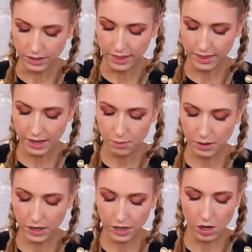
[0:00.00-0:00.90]
so I think we're
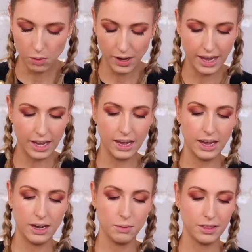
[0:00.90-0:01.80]
gonna go
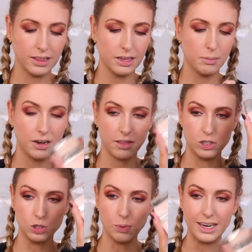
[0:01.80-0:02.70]
in with a little bit of the
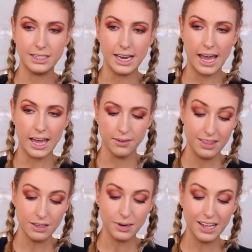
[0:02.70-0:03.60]
Jouer today.
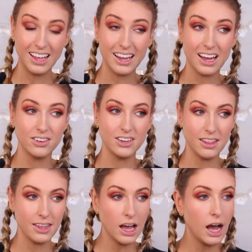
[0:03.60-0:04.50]
And this one I like
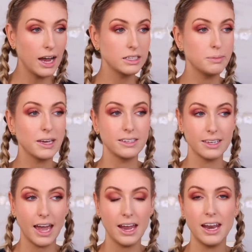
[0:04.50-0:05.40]
underneath the eyes because
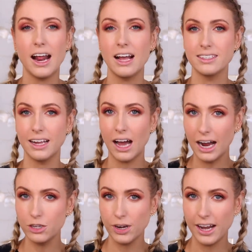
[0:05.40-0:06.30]
again, it has that
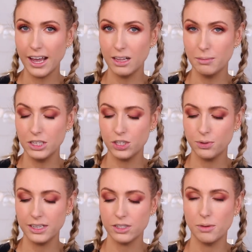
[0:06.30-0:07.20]
hydrating element
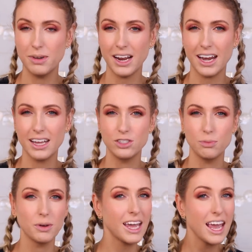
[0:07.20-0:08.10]
to it, so I'm not getting
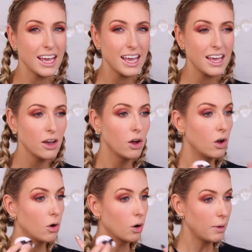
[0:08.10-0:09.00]
super cakey
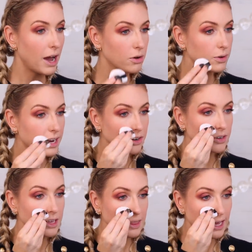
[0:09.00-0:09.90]
or powdery
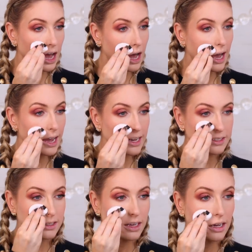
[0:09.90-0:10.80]
underneath the
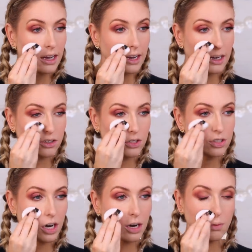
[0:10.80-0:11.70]
eyes. And I'll
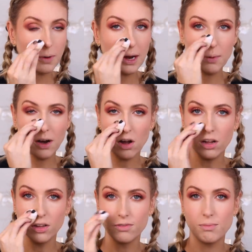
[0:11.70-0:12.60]
start right where
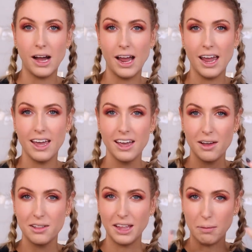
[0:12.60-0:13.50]
all of my
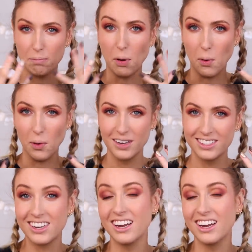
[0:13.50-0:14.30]
like pores